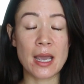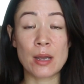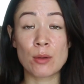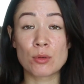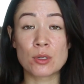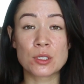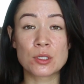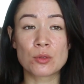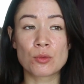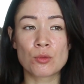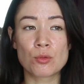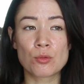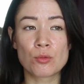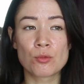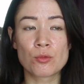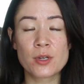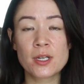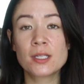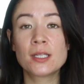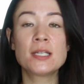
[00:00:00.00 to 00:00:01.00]
I was
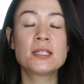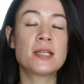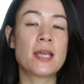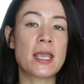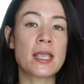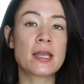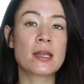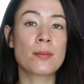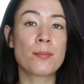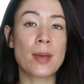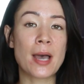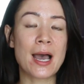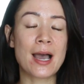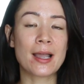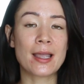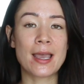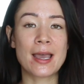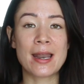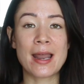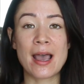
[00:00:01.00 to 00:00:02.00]
really taken
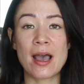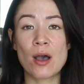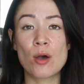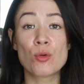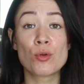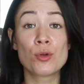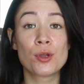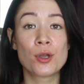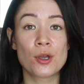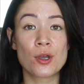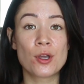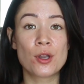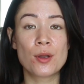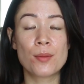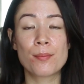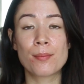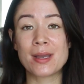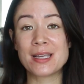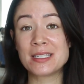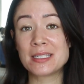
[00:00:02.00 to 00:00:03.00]
aback at how
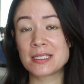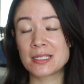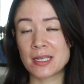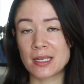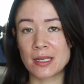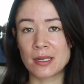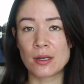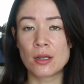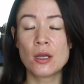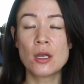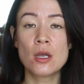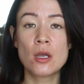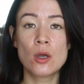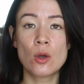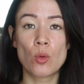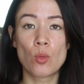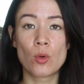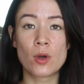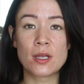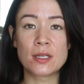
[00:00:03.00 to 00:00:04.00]
good my skin
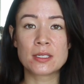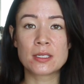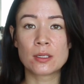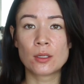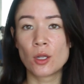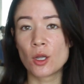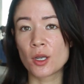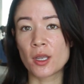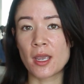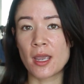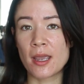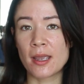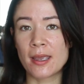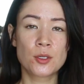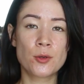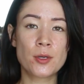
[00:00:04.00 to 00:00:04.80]
was looking.